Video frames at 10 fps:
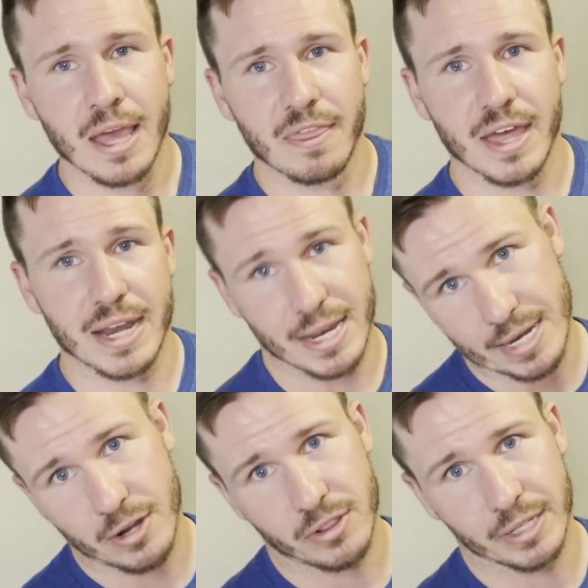then head
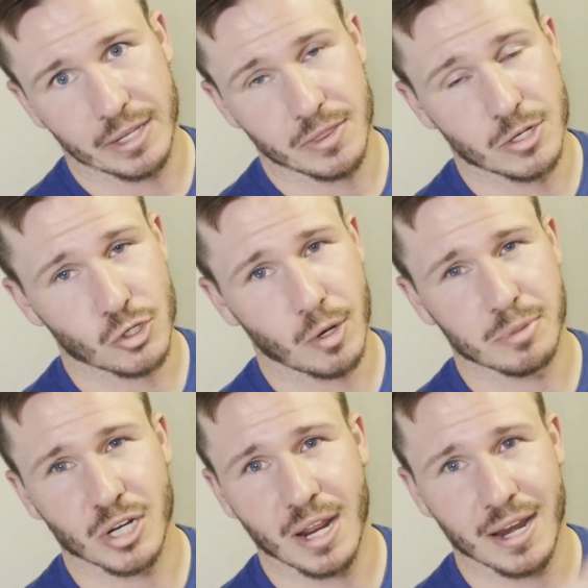down to the link in the
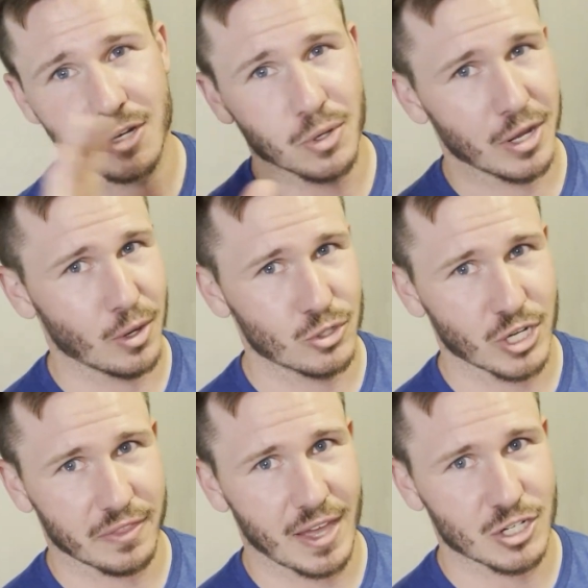description and you can go
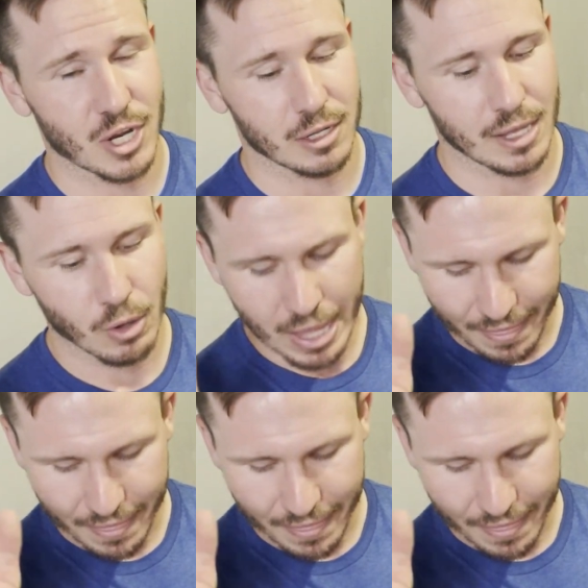check that channel out.